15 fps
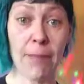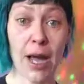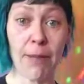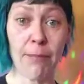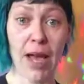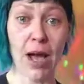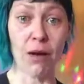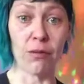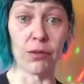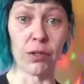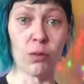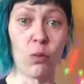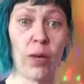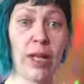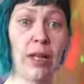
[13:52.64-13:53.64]
my
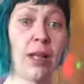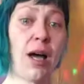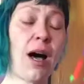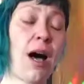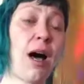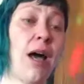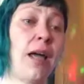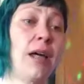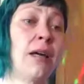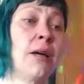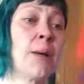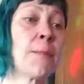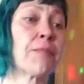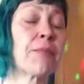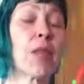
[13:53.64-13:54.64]
bounds? Will I
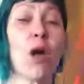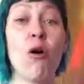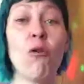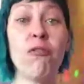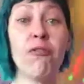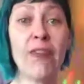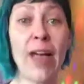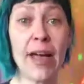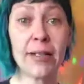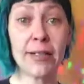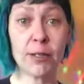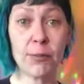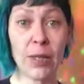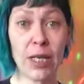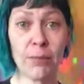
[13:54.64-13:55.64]

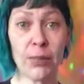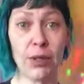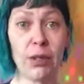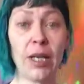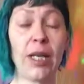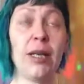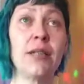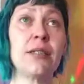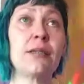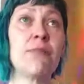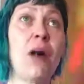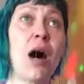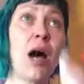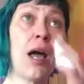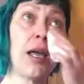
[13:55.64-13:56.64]
offend people? Is
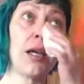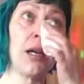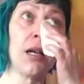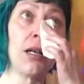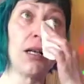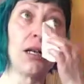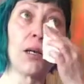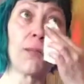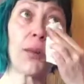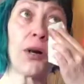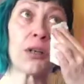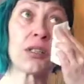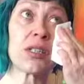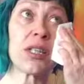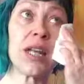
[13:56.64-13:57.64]
my
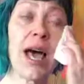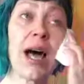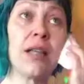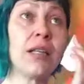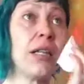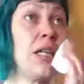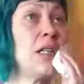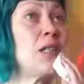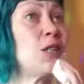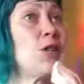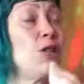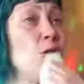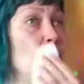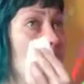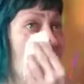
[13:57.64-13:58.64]
personality
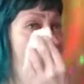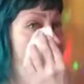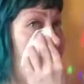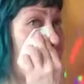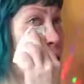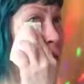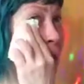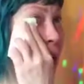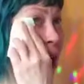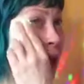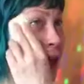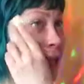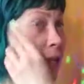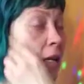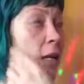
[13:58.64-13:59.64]
too much?
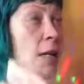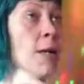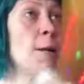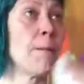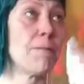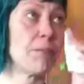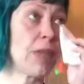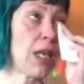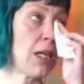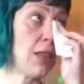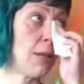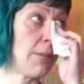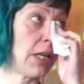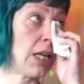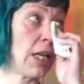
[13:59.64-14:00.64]
Because in
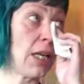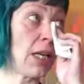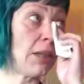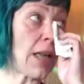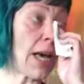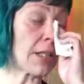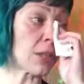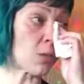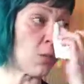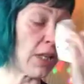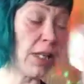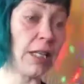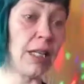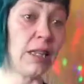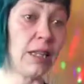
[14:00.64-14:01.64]
the beginning, that's
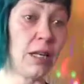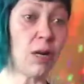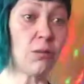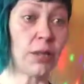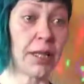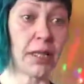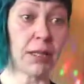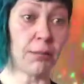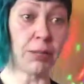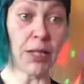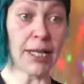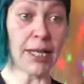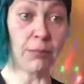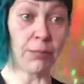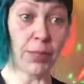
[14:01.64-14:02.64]
really the only complaint